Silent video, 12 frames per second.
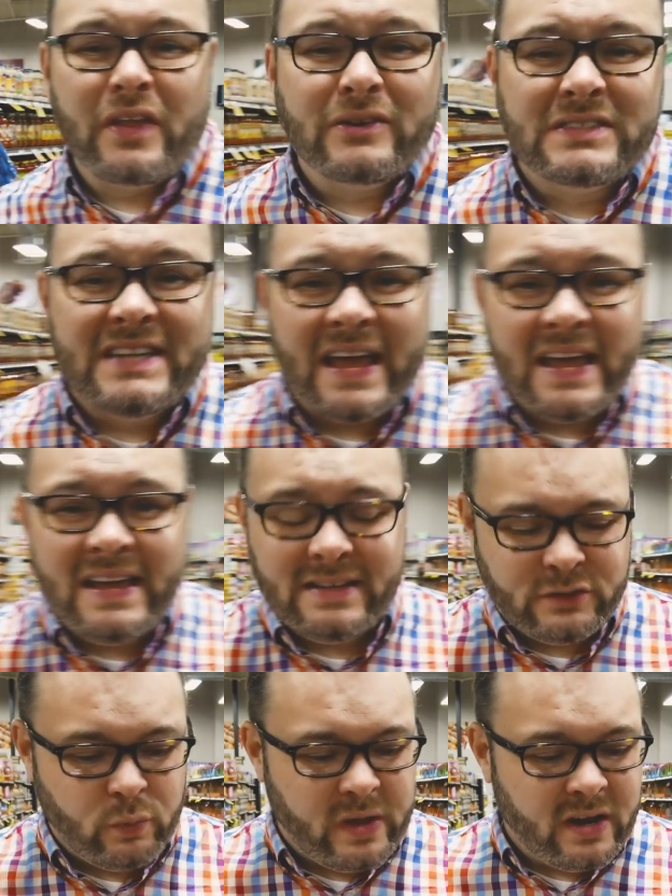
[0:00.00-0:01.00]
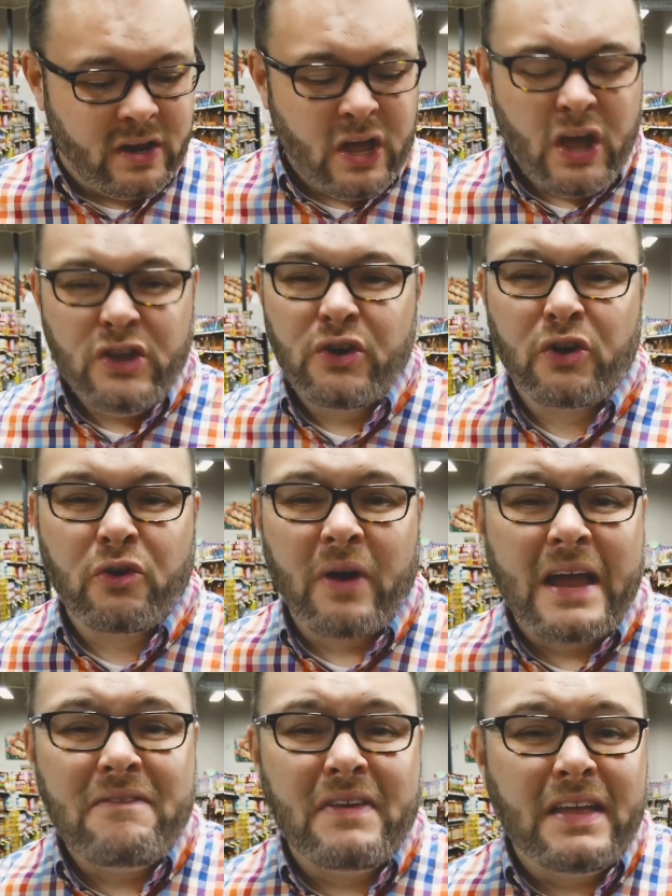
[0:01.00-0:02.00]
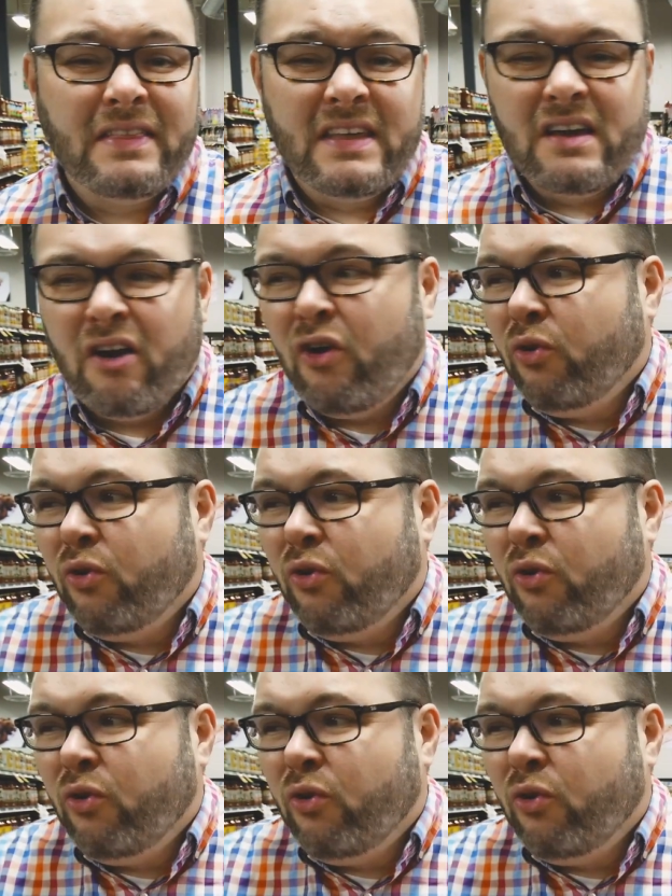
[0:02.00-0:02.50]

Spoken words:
on those days when you're craving the